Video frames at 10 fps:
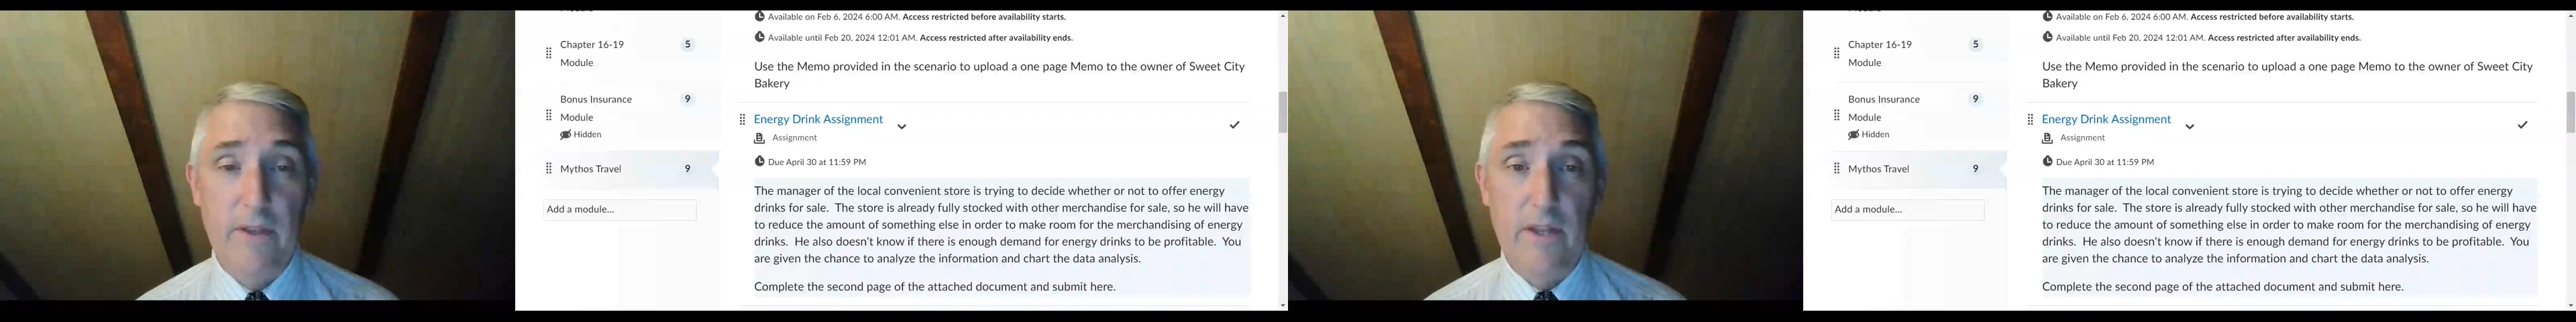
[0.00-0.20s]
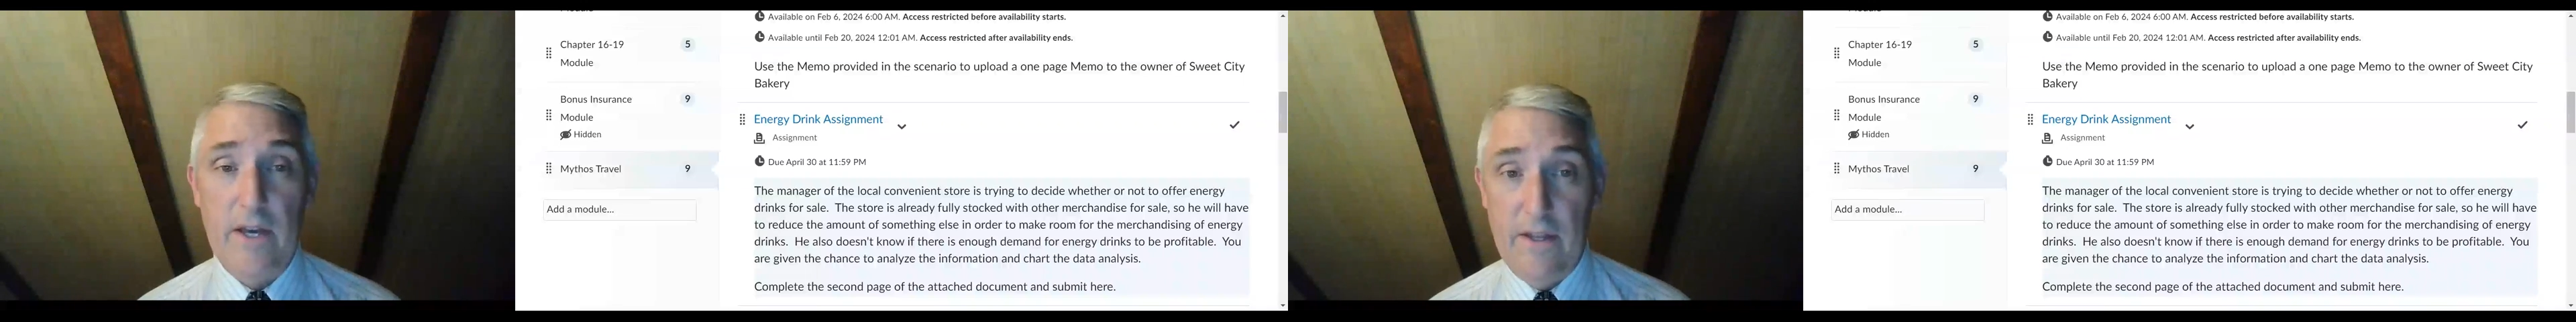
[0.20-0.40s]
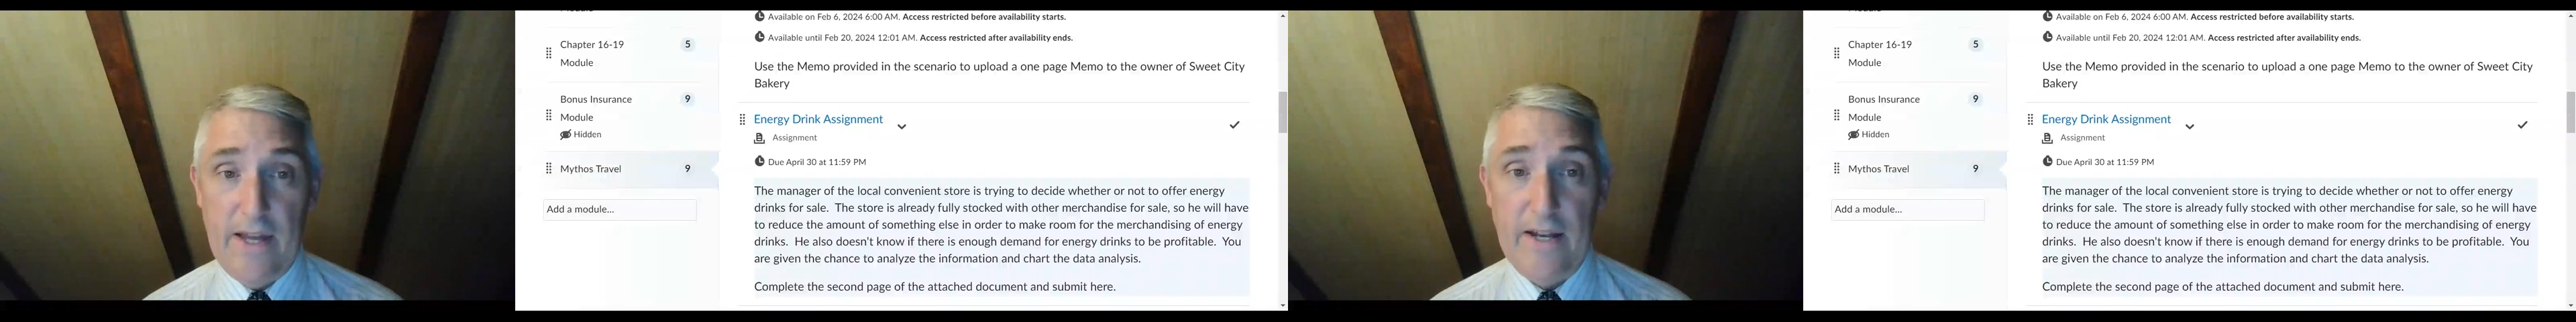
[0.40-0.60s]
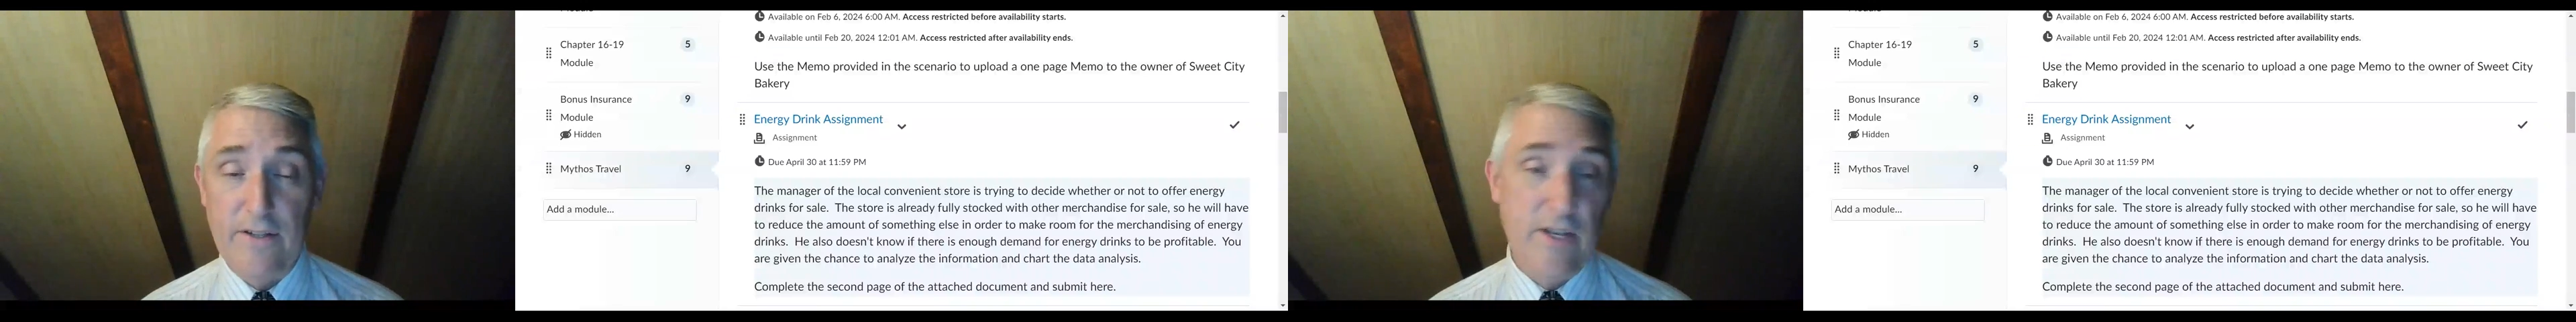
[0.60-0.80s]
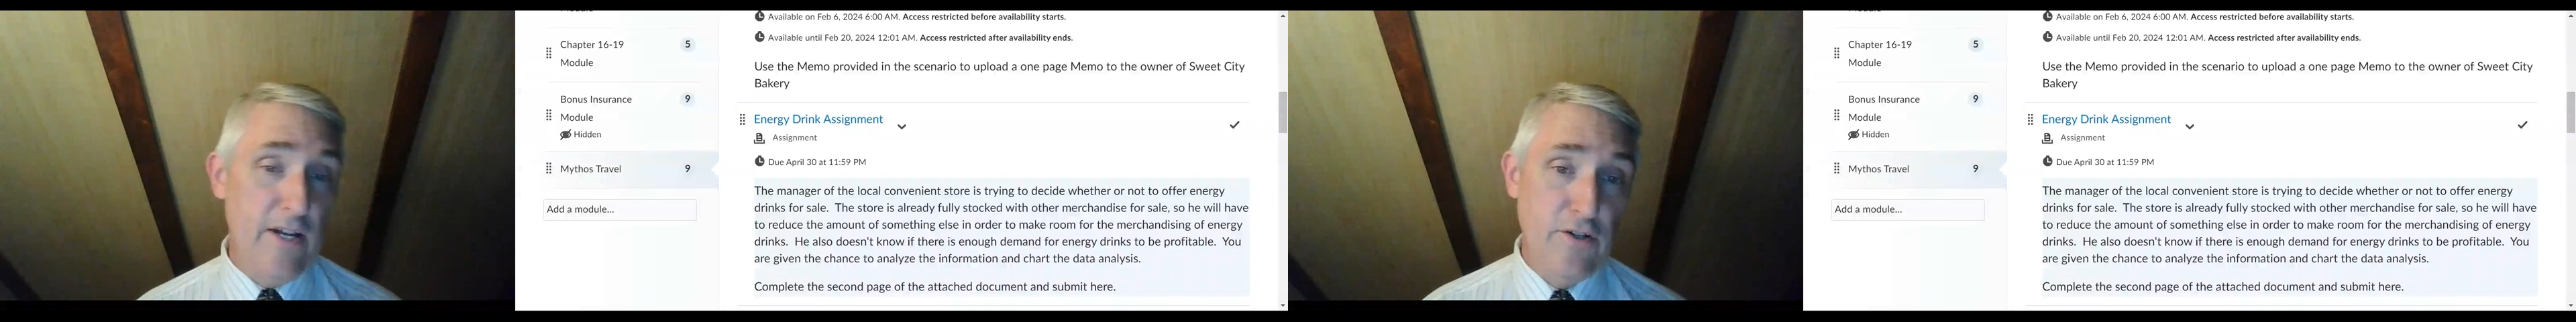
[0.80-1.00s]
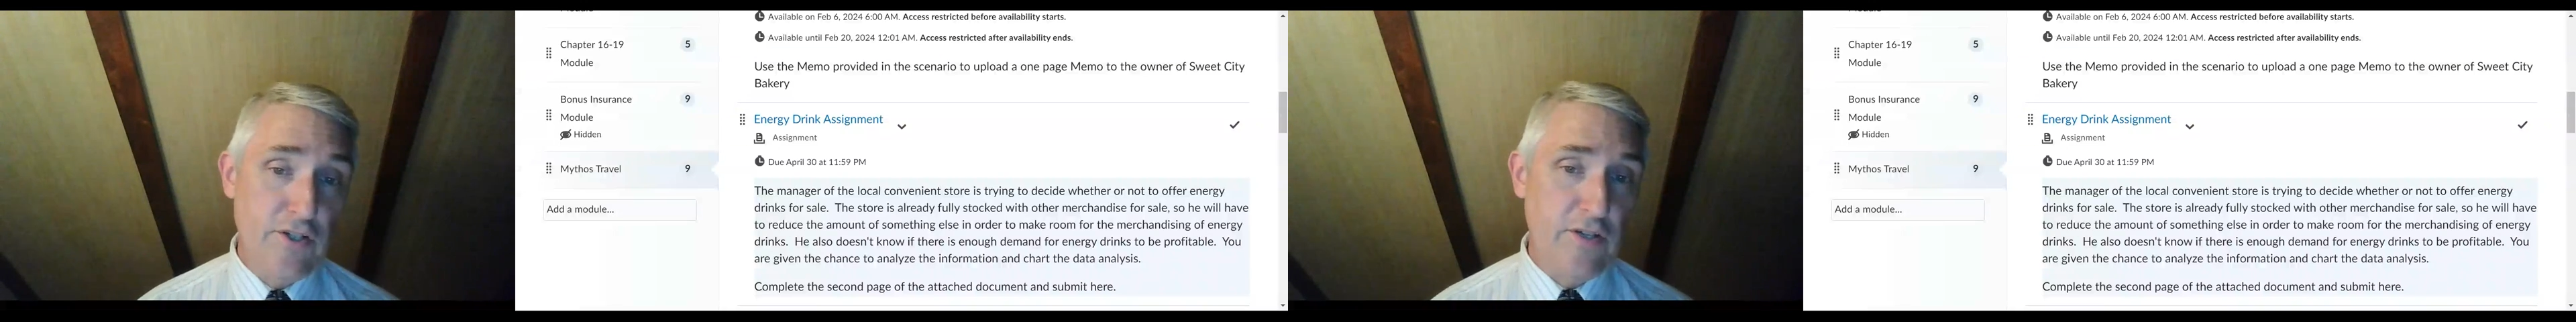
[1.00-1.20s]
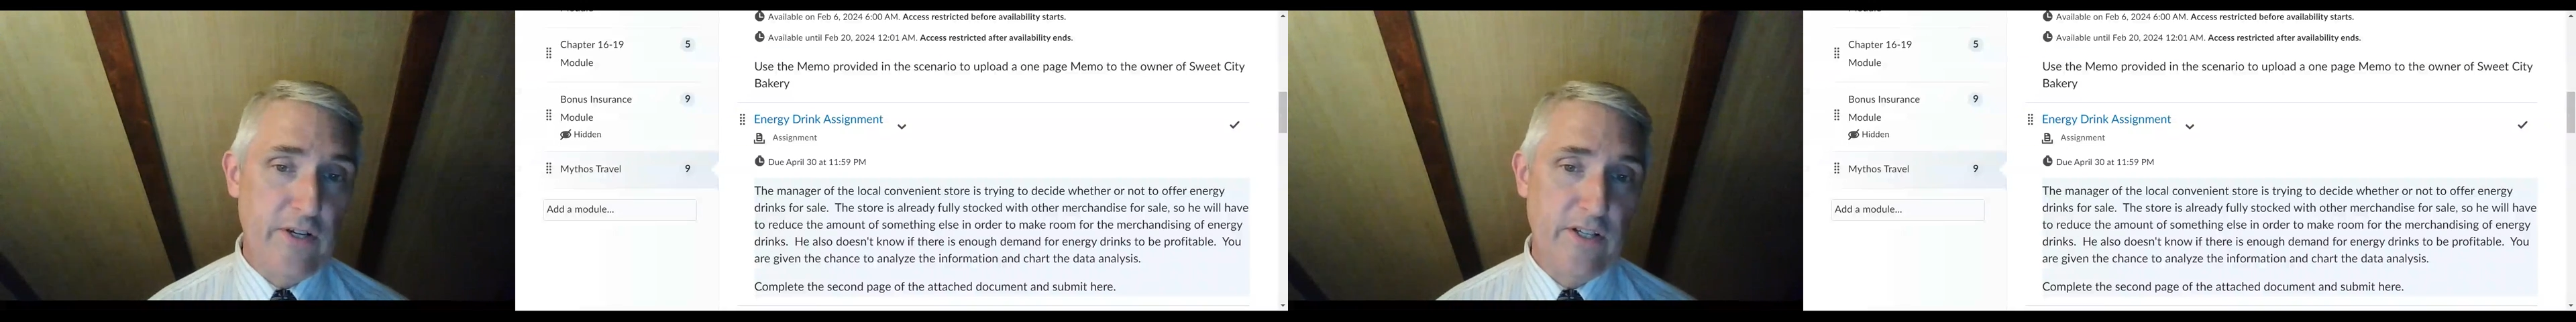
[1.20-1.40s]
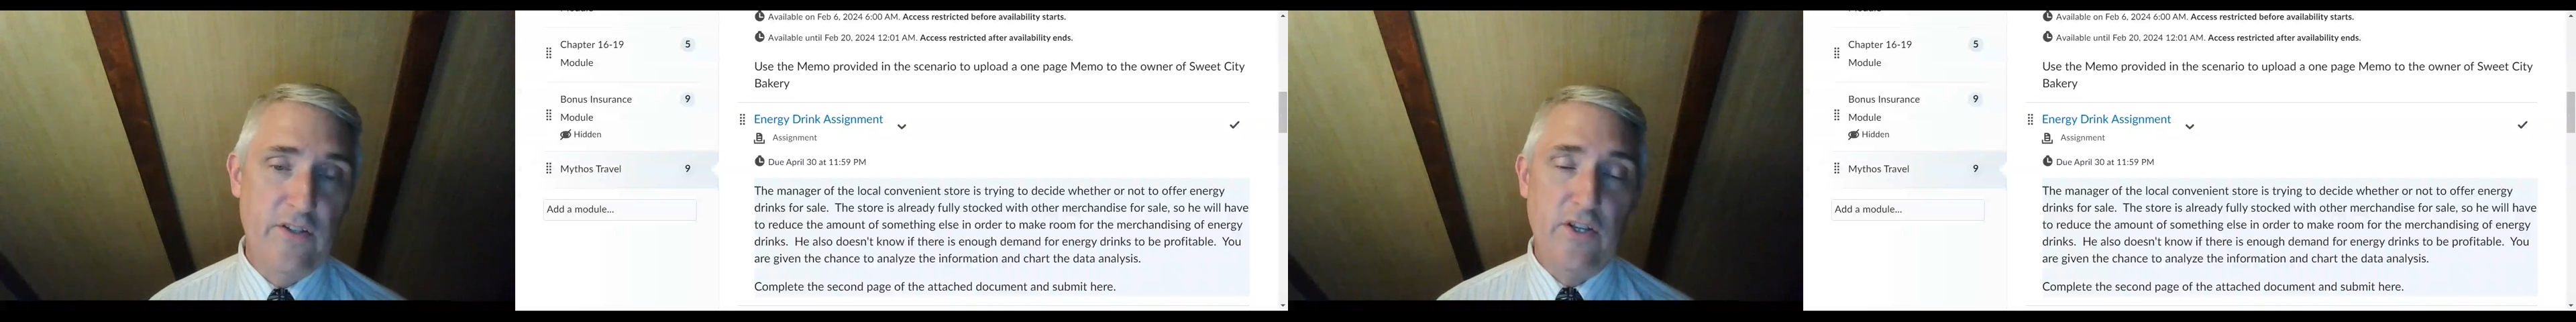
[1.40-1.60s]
that is energy drinks.